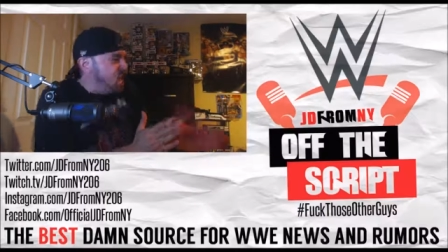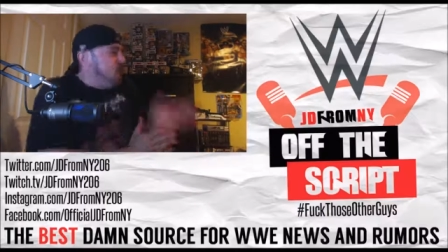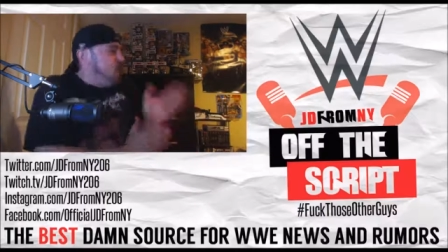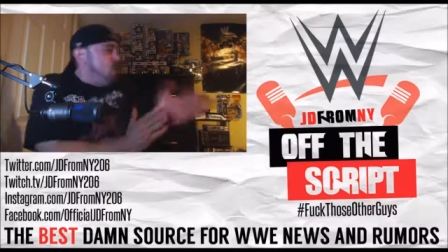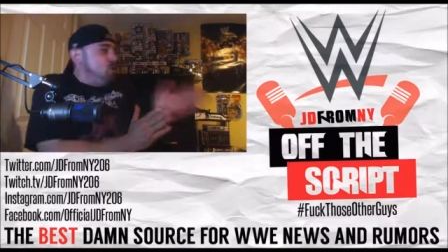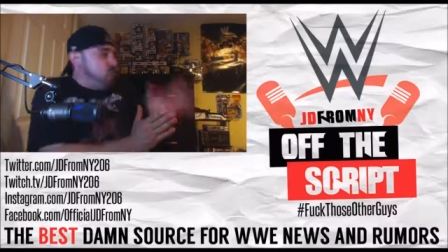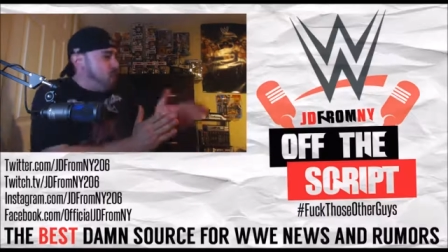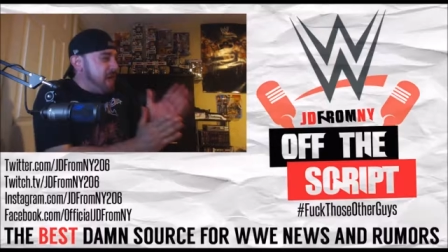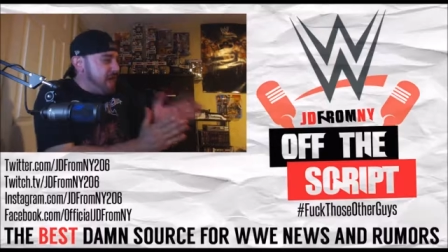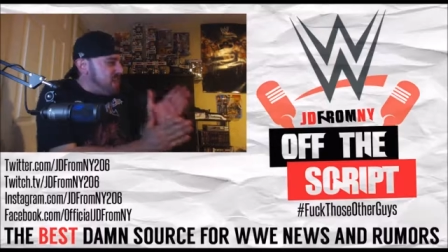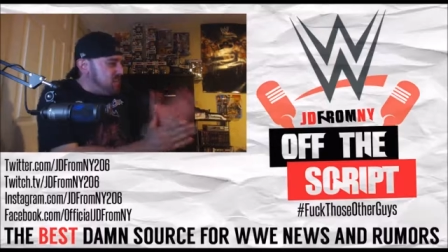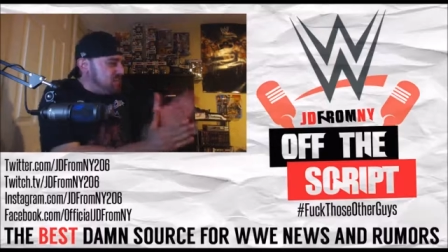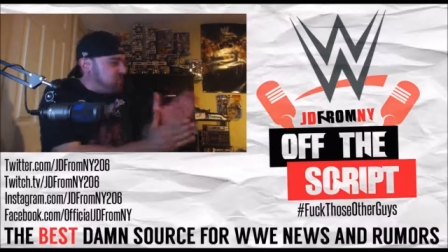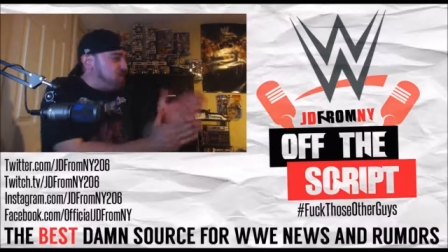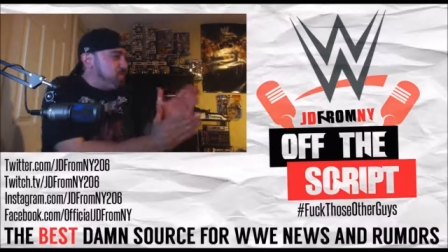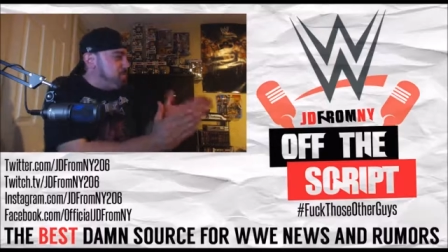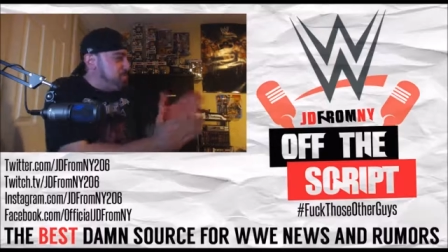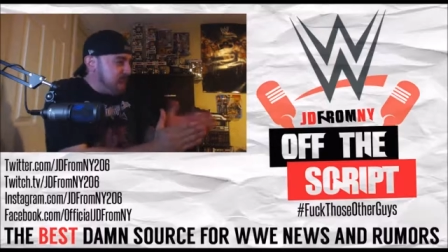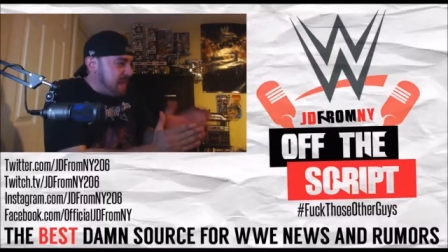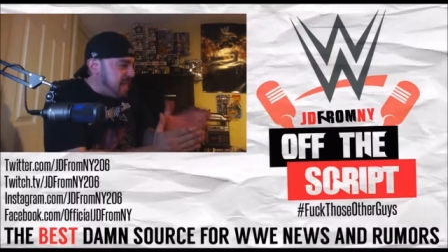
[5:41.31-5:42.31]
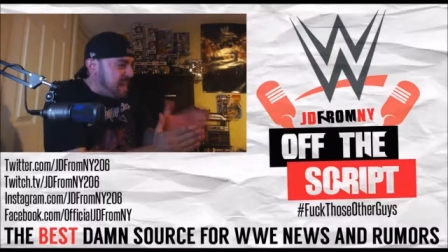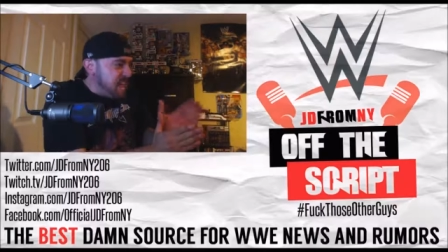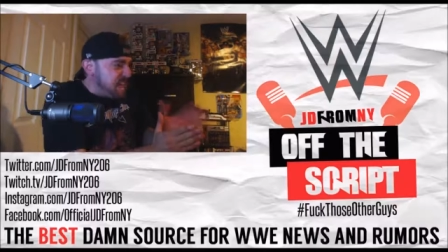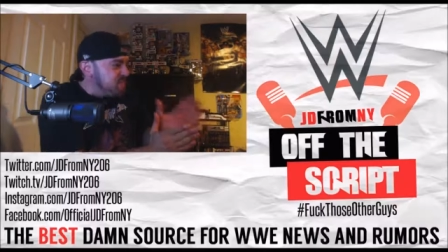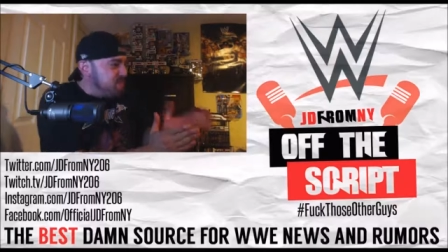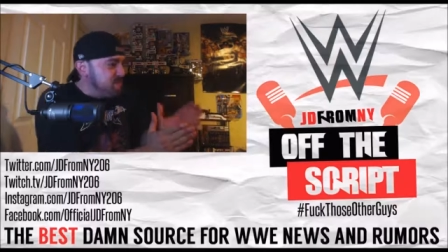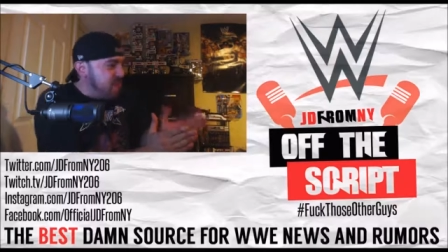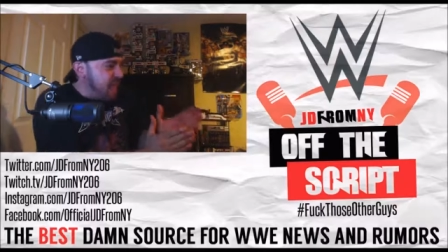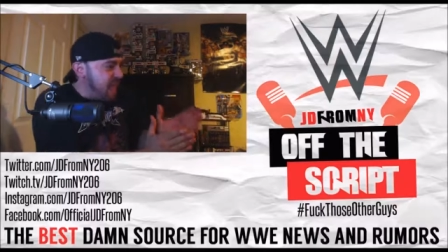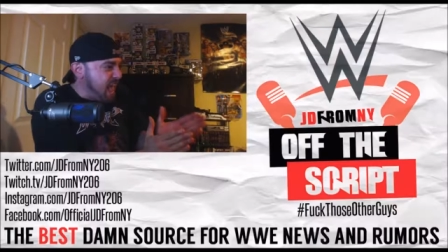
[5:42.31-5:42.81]
JD, where's your
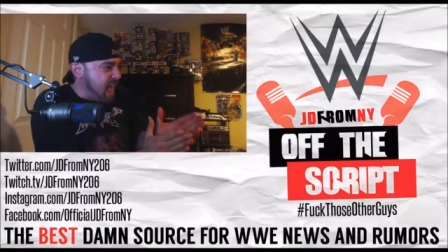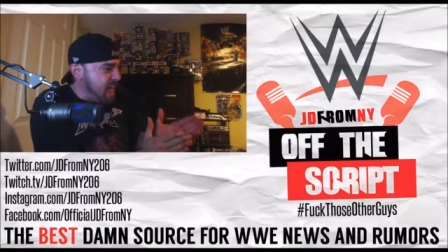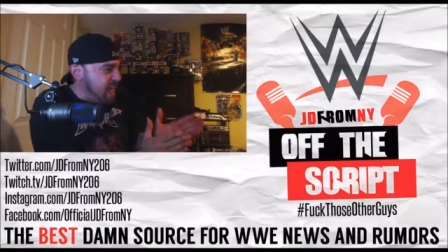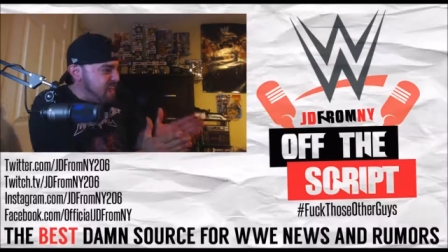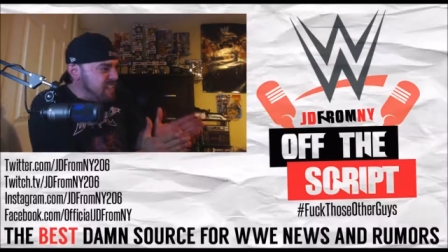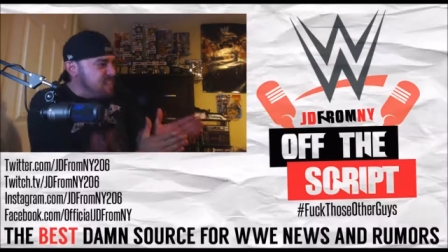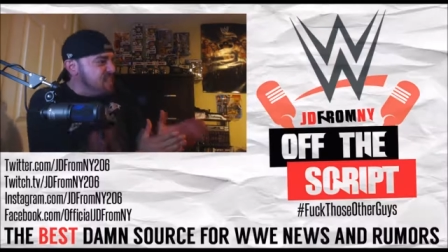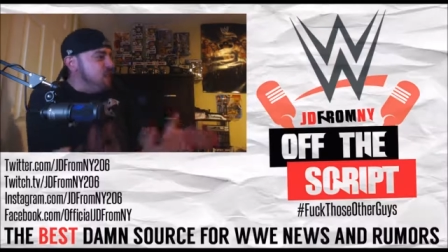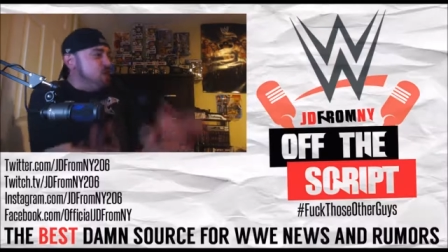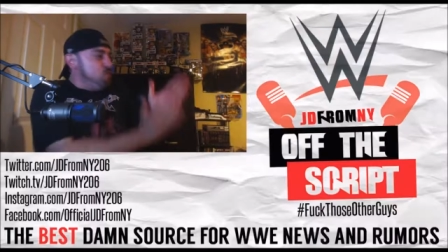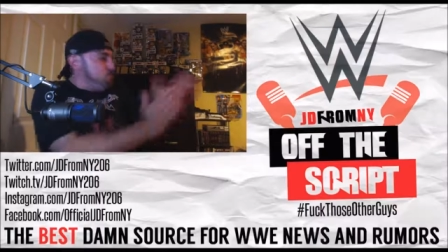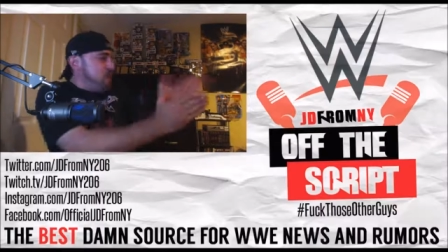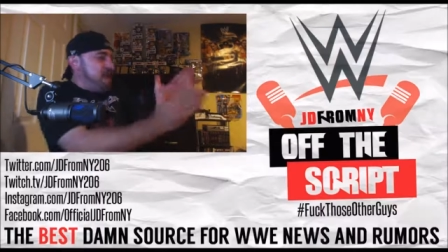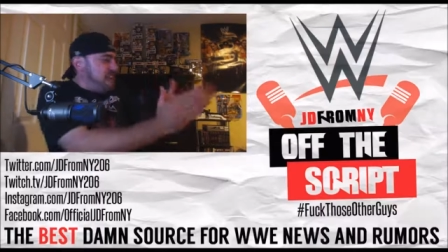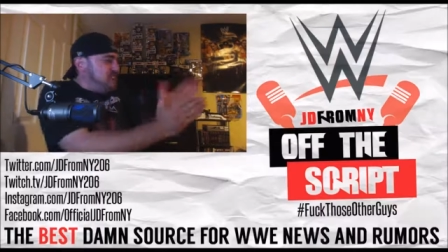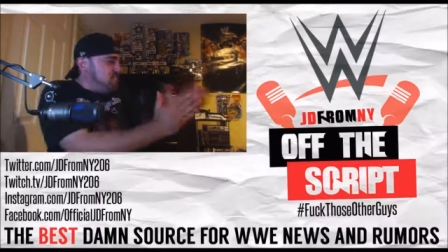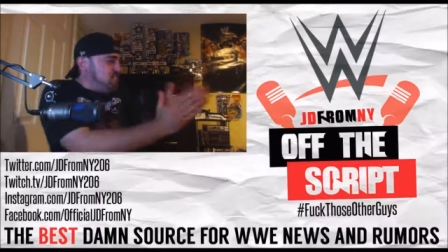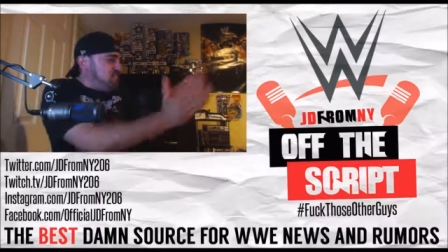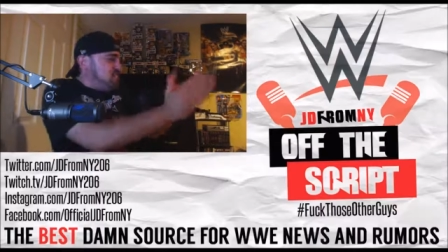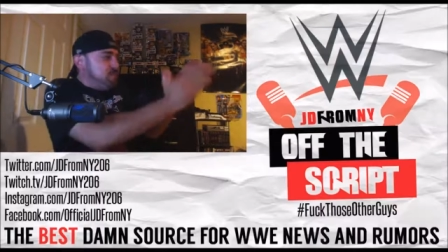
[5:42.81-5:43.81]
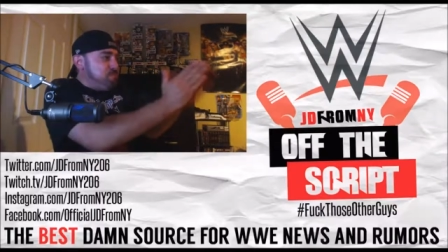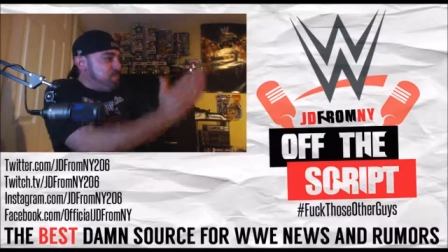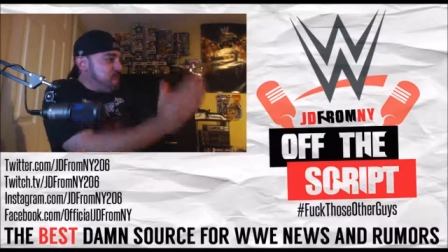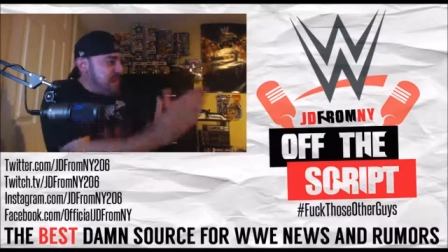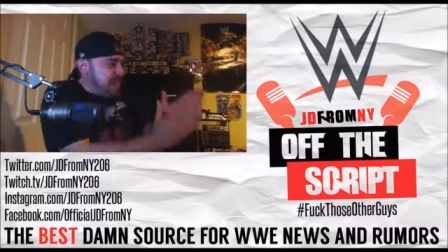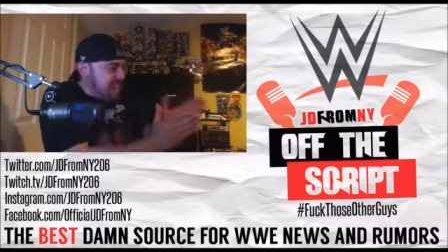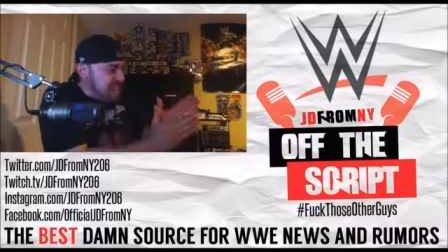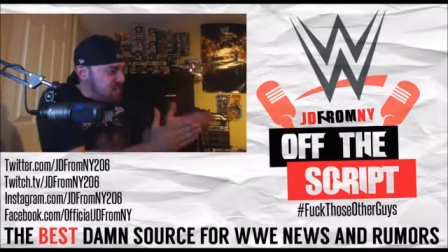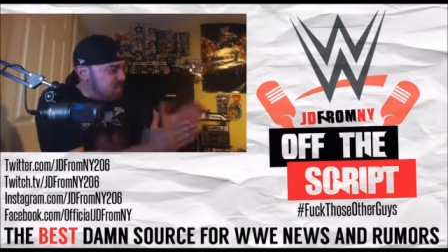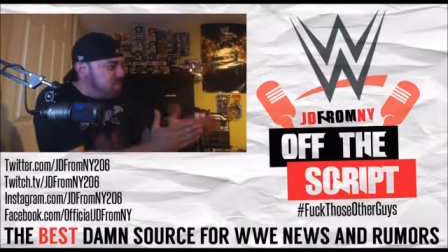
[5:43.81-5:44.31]
beard, man? Where's your
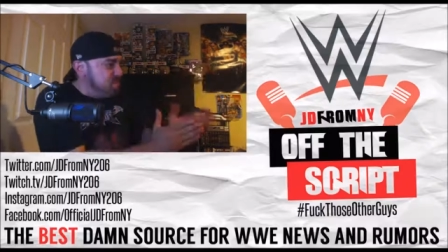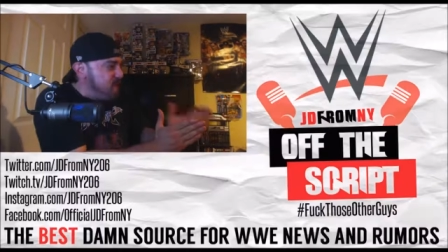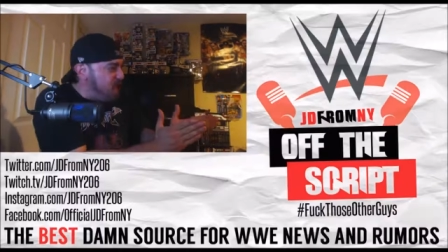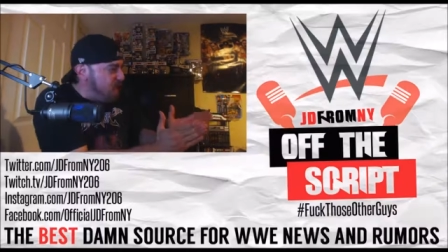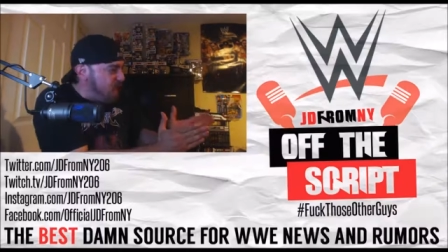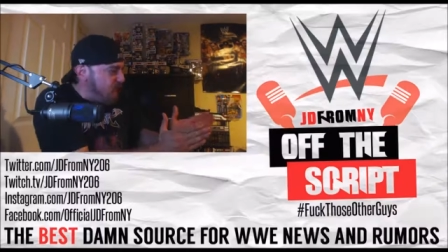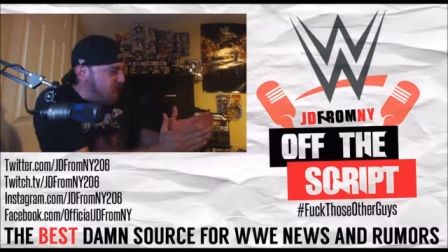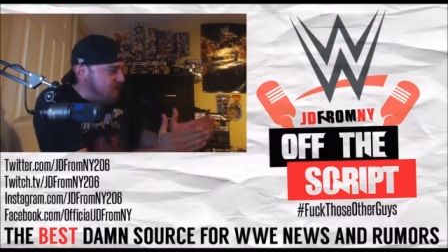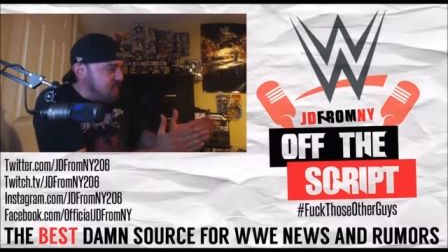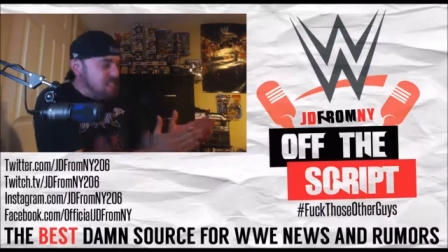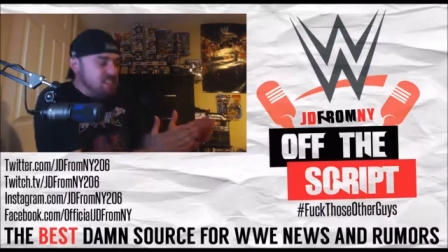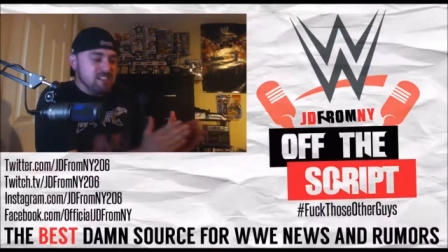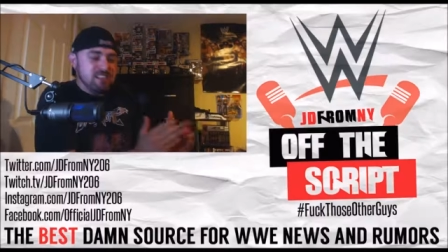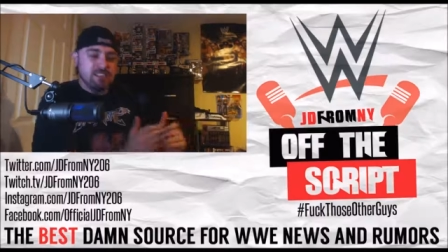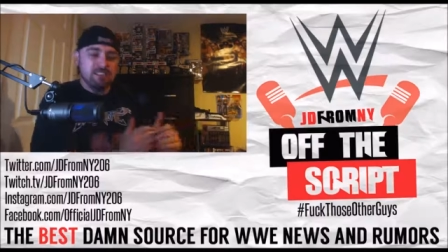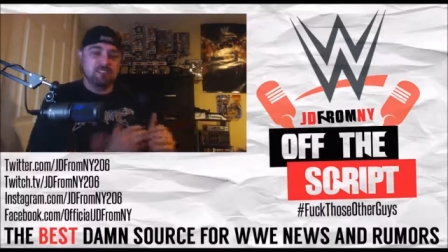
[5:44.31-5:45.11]
beard, man?